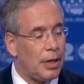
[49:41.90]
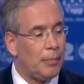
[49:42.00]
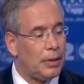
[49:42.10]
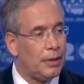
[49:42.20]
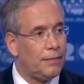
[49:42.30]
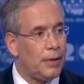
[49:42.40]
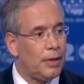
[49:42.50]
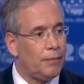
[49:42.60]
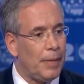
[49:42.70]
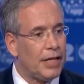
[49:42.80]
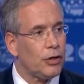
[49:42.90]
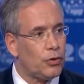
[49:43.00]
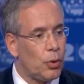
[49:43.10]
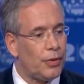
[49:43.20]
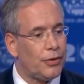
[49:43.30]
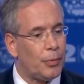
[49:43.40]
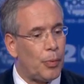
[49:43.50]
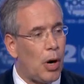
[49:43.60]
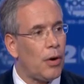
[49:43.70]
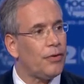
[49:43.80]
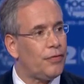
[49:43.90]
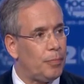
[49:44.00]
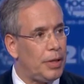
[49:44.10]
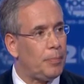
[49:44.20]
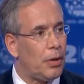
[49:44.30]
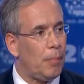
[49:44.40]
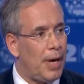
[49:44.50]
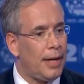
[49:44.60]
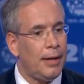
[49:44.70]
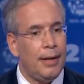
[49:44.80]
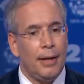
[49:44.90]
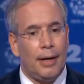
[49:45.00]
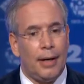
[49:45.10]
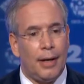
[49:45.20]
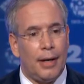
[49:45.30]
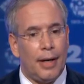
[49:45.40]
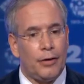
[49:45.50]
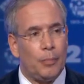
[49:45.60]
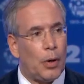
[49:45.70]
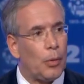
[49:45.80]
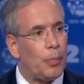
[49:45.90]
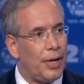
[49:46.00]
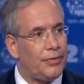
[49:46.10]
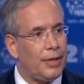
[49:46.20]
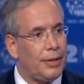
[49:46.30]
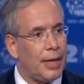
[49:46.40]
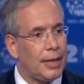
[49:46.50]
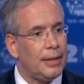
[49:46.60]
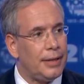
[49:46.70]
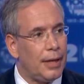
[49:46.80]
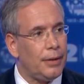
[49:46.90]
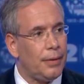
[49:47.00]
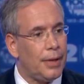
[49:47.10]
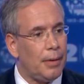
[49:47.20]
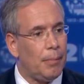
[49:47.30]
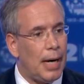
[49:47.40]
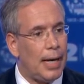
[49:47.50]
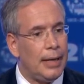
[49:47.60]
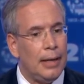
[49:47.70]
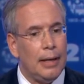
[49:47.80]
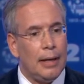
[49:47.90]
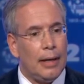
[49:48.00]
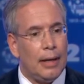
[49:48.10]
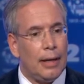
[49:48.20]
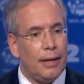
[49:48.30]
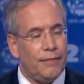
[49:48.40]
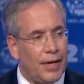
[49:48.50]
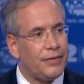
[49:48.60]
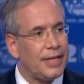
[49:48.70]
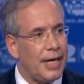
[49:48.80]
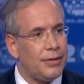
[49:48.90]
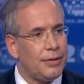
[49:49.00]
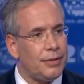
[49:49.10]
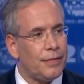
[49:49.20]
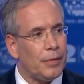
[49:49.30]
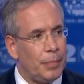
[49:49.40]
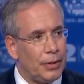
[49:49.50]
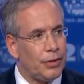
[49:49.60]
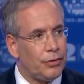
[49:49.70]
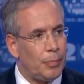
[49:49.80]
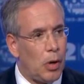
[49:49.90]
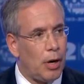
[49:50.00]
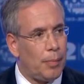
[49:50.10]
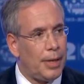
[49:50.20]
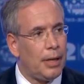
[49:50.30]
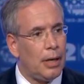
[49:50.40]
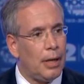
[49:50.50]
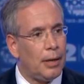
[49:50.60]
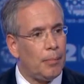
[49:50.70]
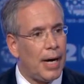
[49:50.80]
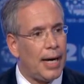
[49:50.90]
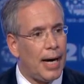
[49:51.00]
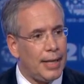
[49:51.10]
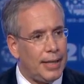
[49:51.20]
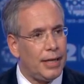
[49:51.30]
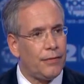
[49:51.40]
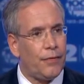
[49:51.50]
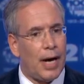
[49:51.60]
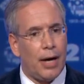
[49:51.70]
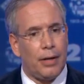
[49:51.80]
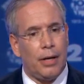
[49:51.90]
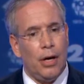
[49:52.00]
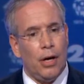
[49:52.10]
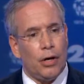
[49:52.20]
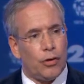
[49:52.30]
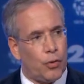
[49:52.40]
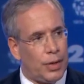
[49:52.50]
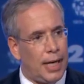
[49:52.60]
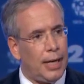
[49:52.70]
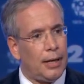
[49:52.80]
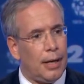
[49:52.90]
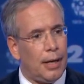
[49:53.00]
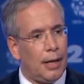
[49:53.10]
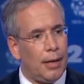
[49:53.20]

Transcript: and tumble of making sure that the priorities for people are met. As borough president, I can tell you that my investigations of the buildings department, my idea for how to create